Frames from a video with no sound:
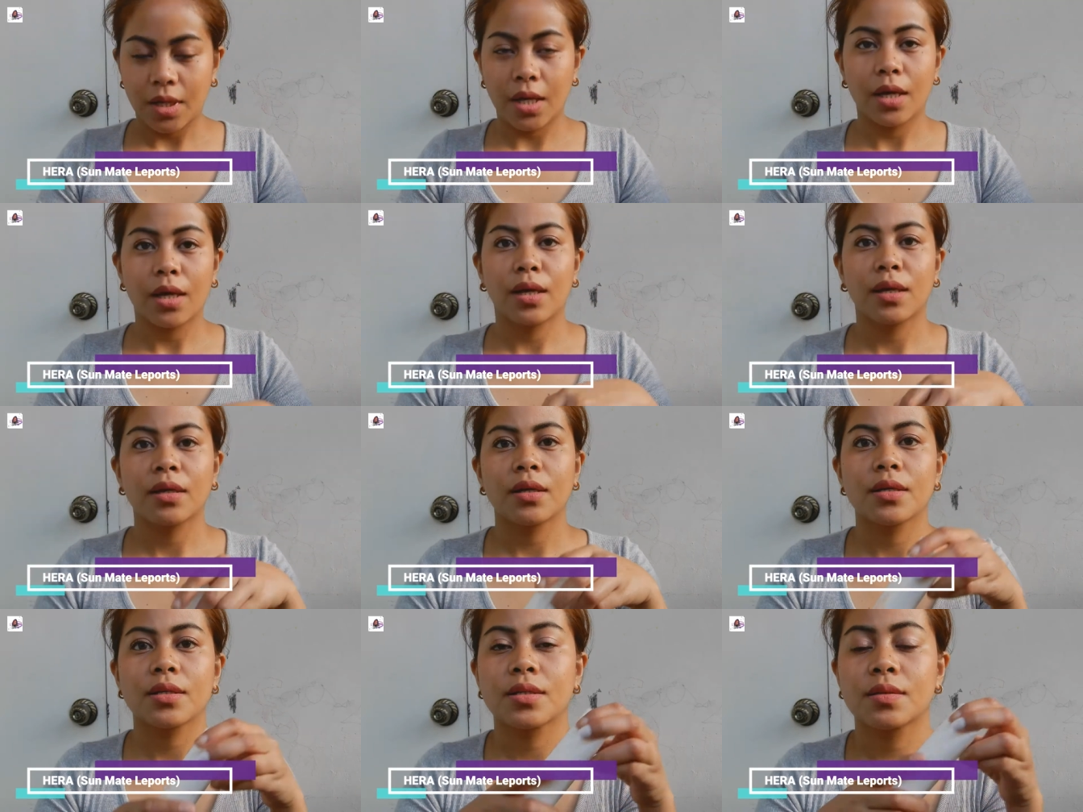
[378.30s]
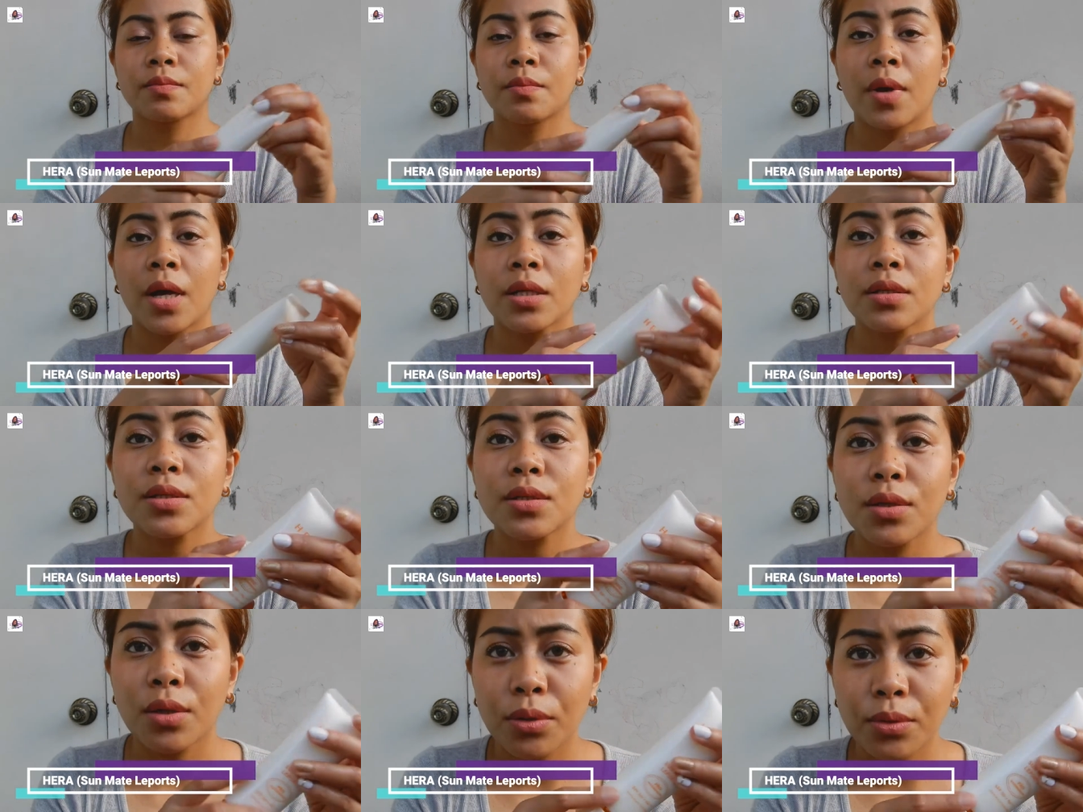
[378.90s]
and it
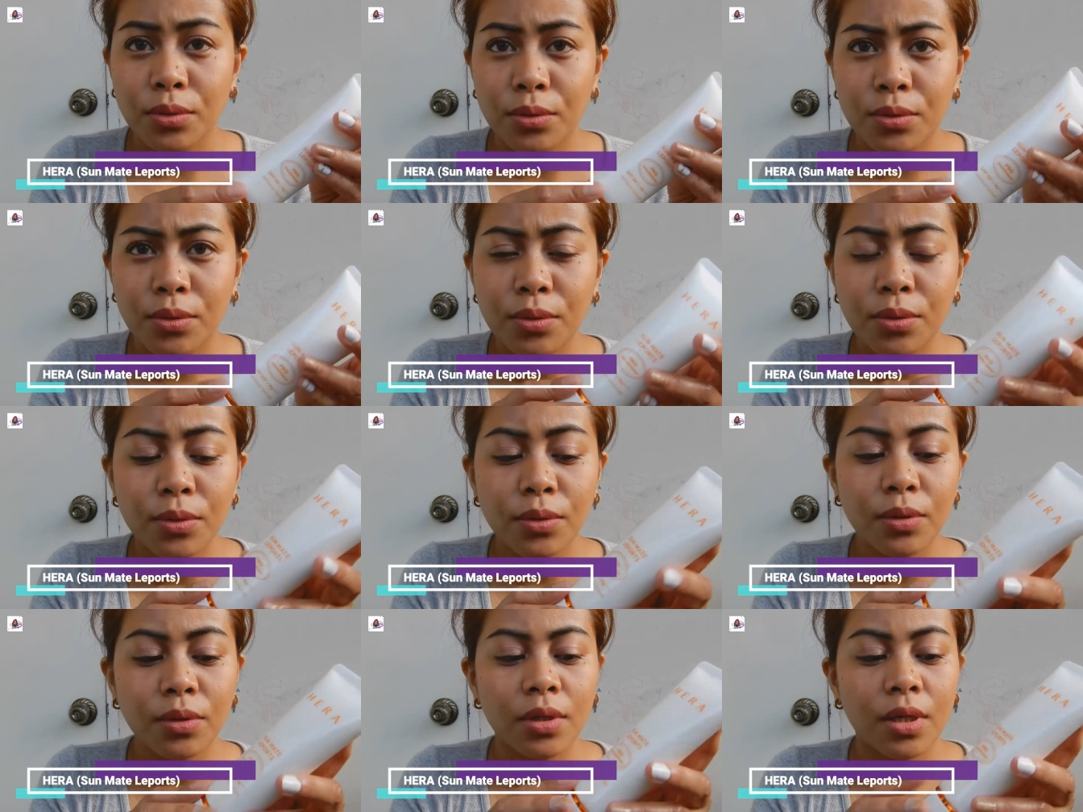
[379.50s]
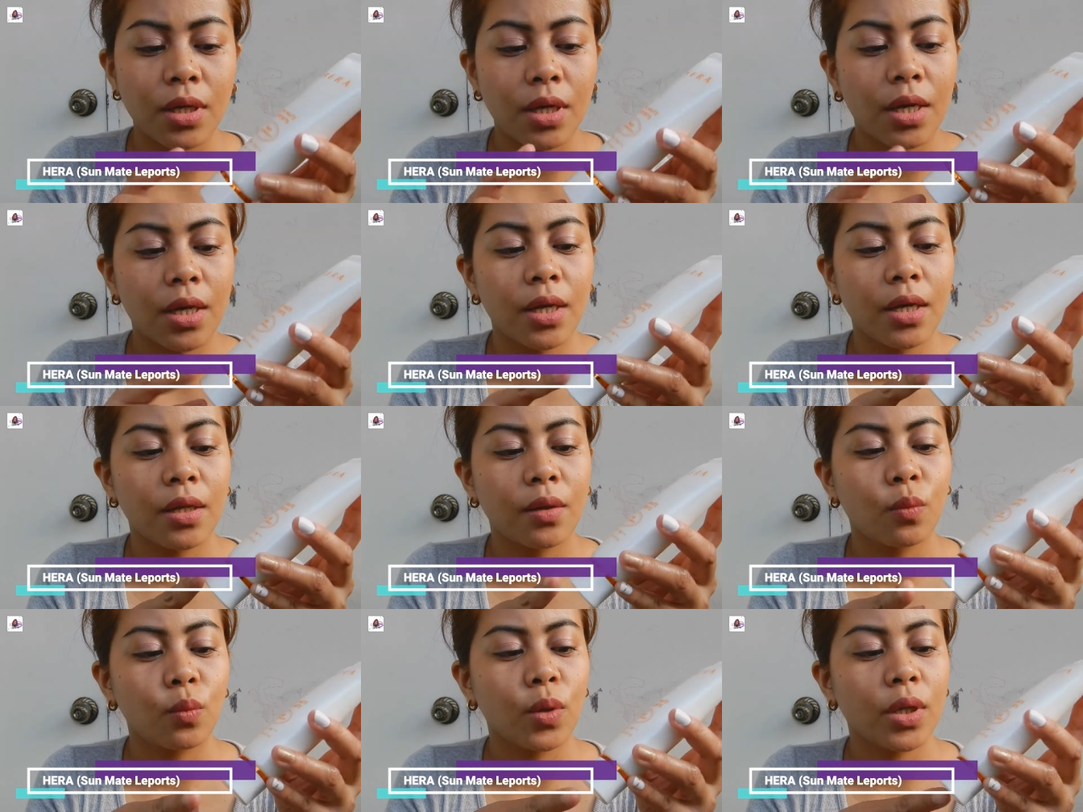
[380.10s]
smells so good
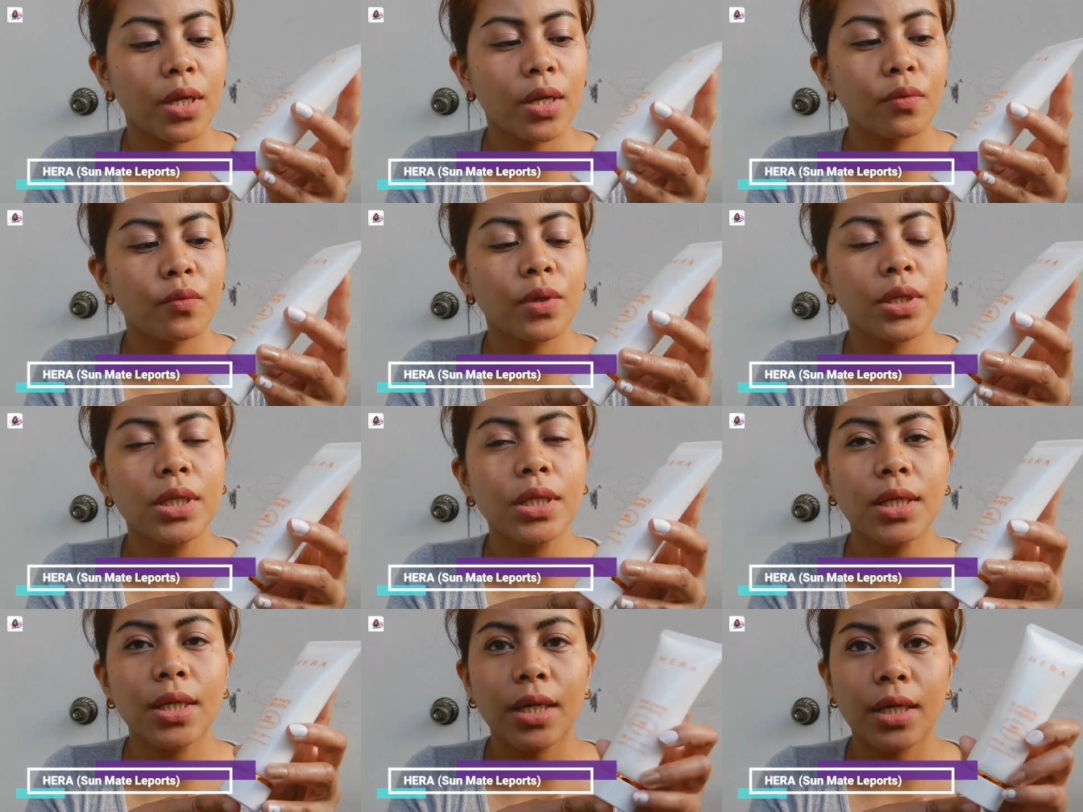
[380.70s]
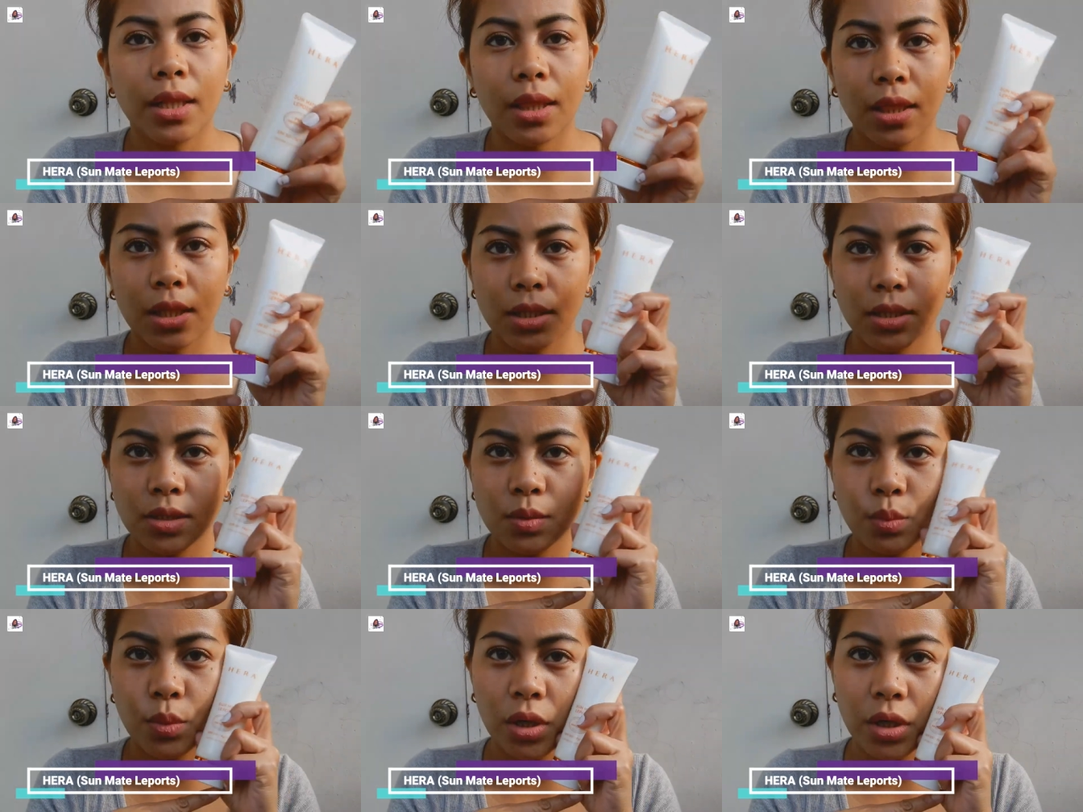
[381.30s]
and what I really like
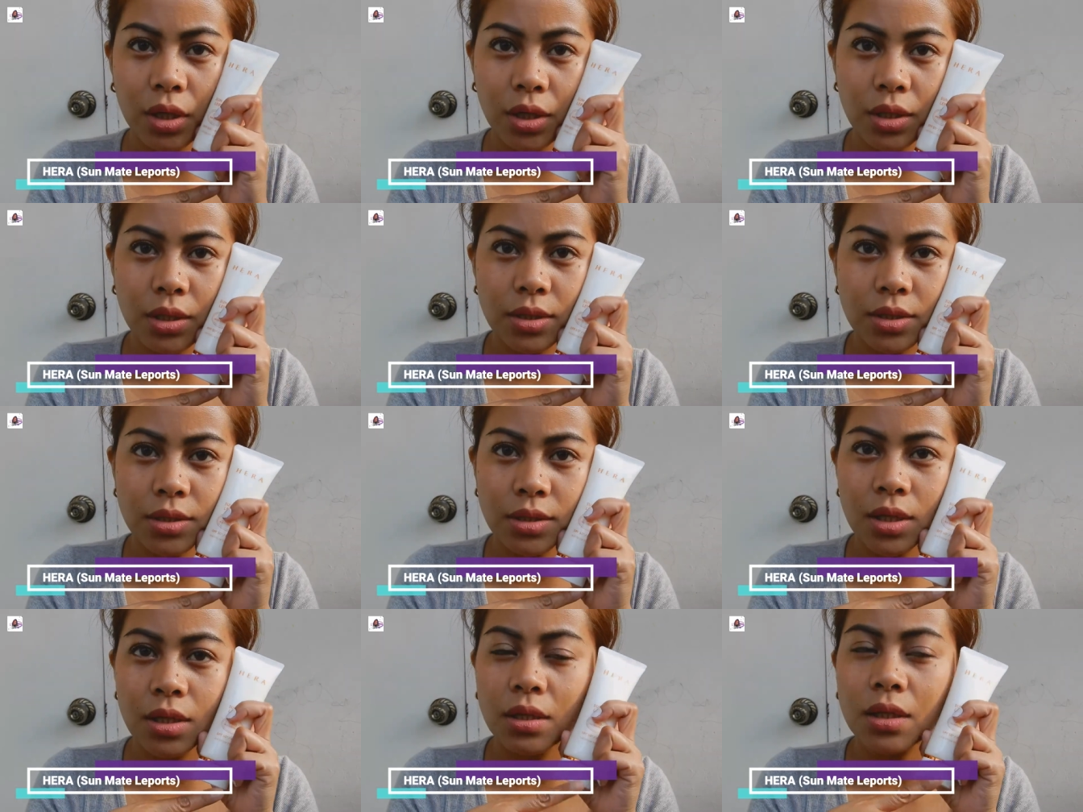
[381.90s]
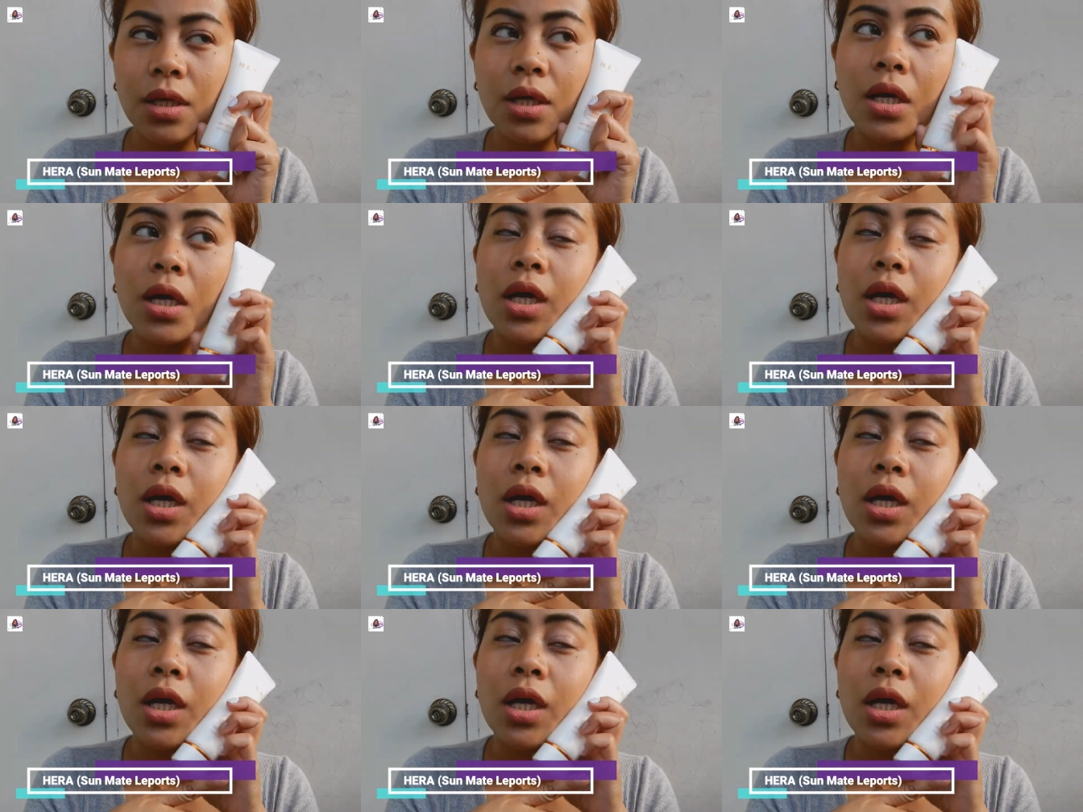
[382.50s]
this product is that